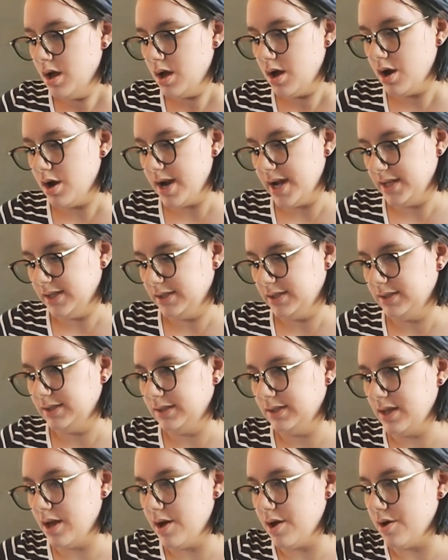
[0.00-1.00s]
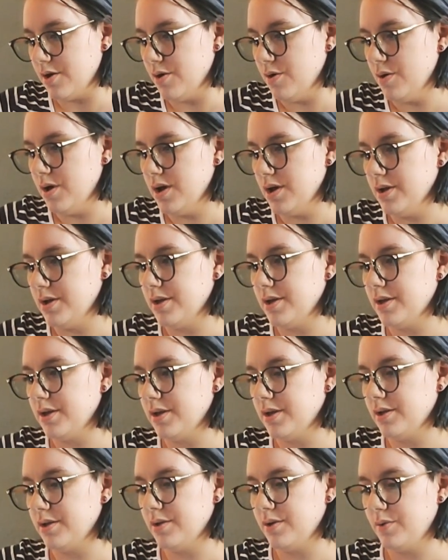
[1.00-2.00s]
All right, so
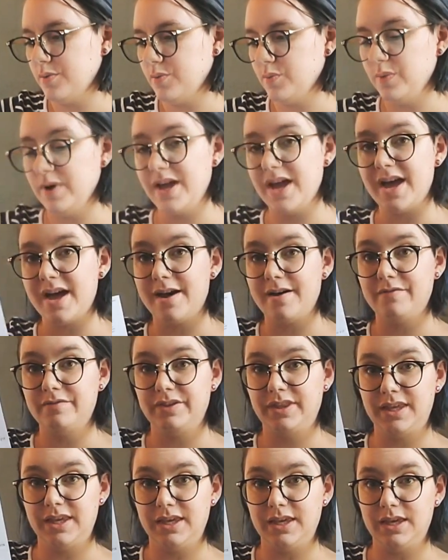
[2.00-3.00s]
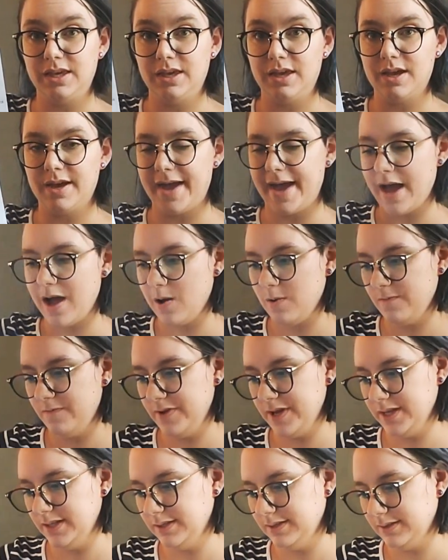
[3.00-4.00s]
we have the
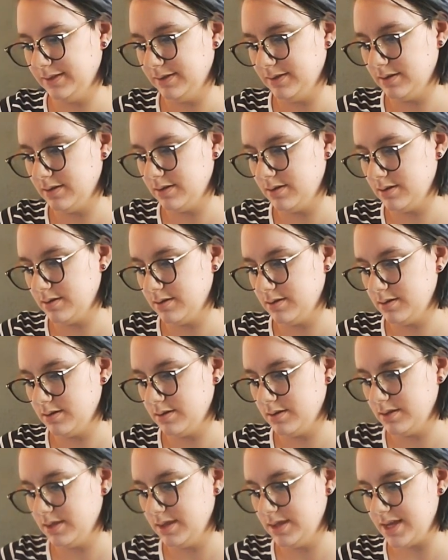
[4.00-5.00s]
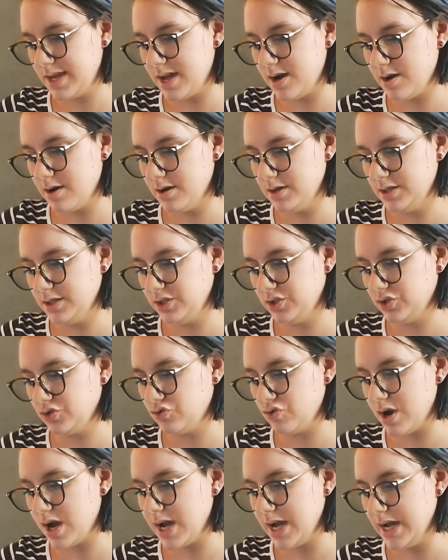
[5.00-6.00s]
outfits that are
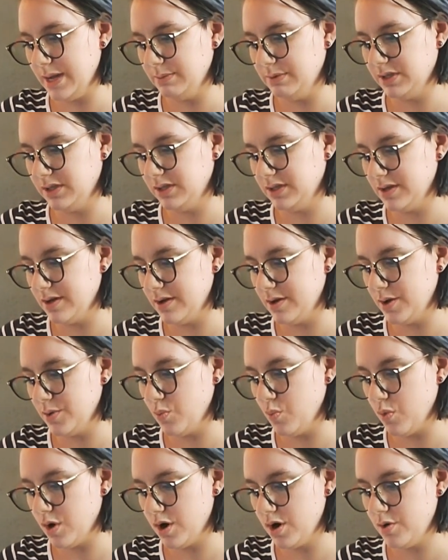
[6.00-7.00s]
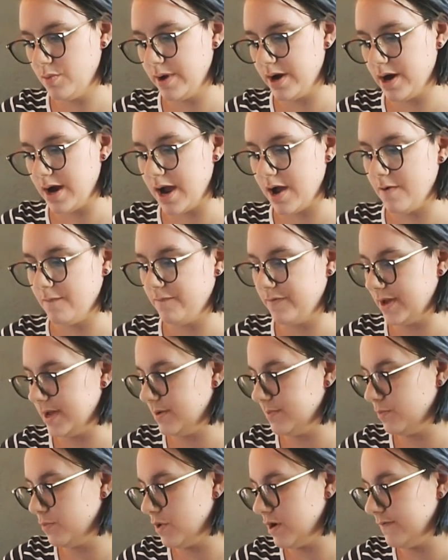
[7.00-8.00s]
described. The workwear
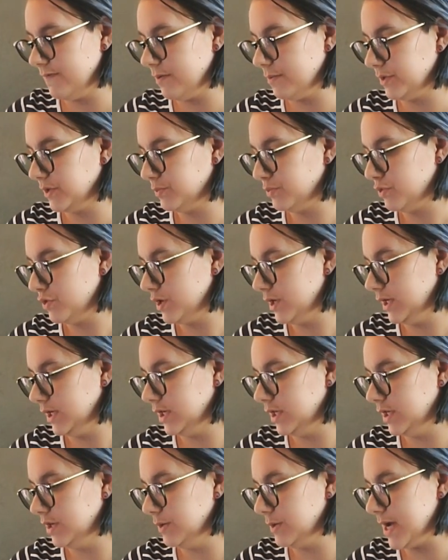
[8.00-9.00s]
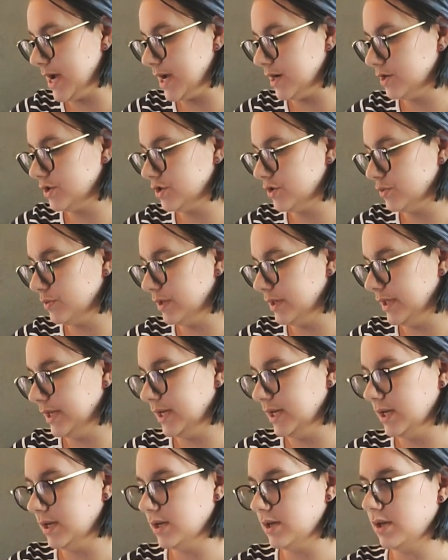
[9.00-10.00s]
outfit, one of them is pretty cute
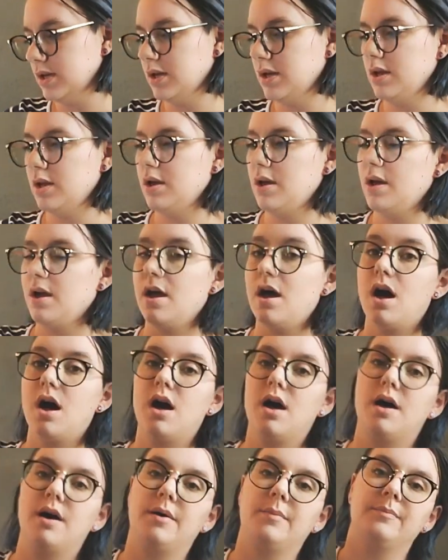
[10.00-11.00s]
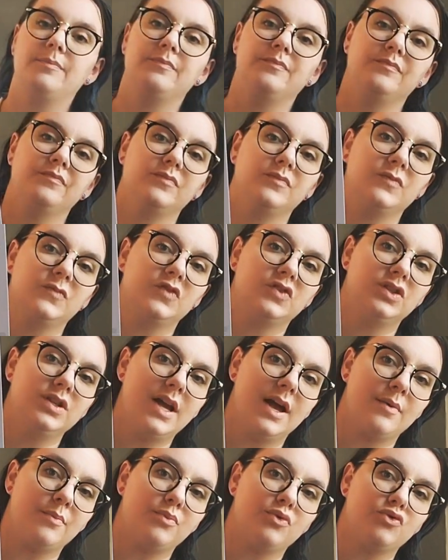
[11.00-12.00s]
actually. So
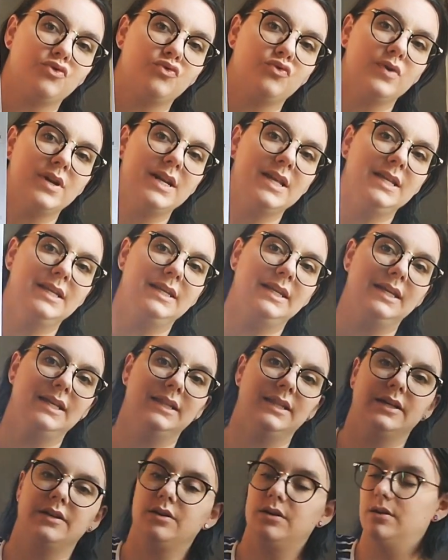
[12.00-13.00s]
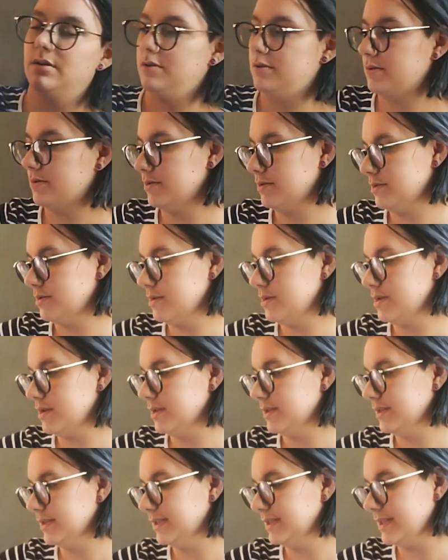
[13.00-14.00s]
yeah, pretty neat little
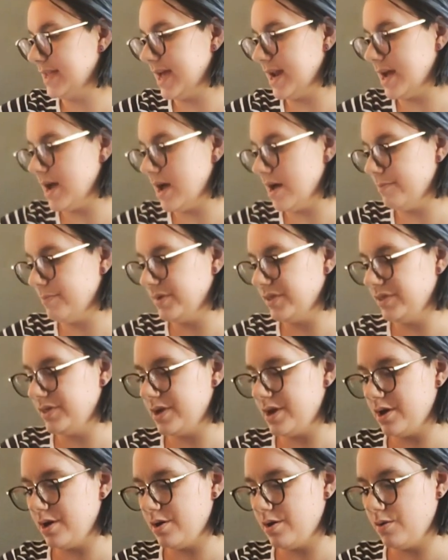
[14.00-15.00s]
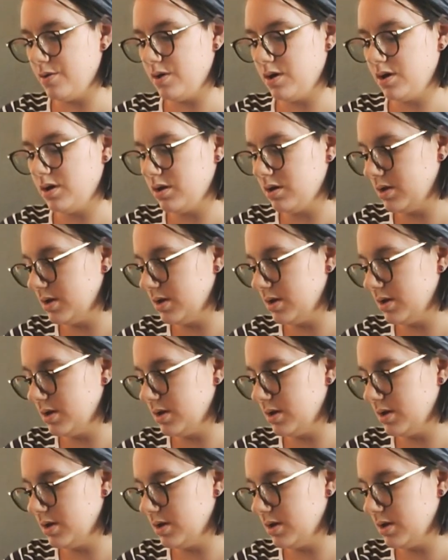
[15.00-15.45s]
setup, though